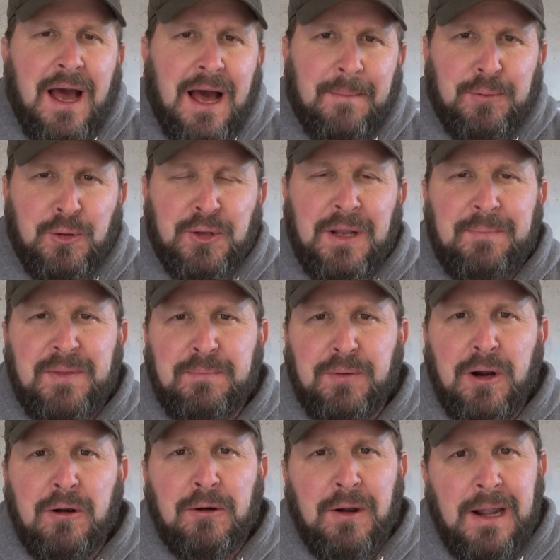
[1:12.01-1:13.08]
I pulled up the
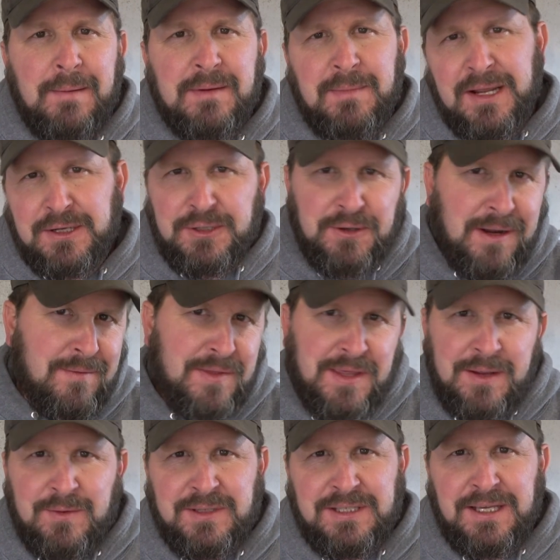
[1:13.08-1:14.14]
program to make sure
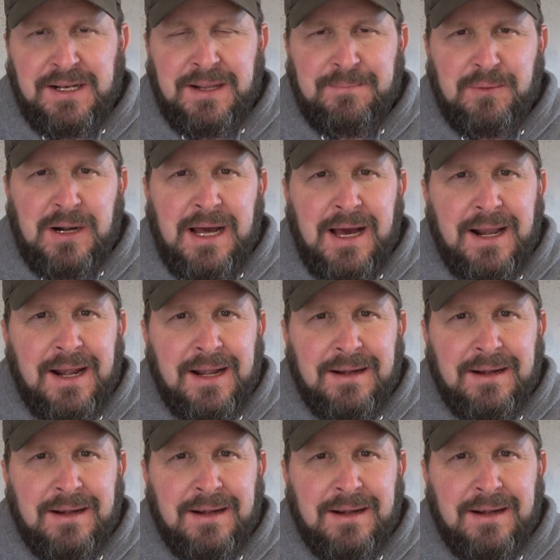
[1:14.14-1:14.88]
everything was set up right,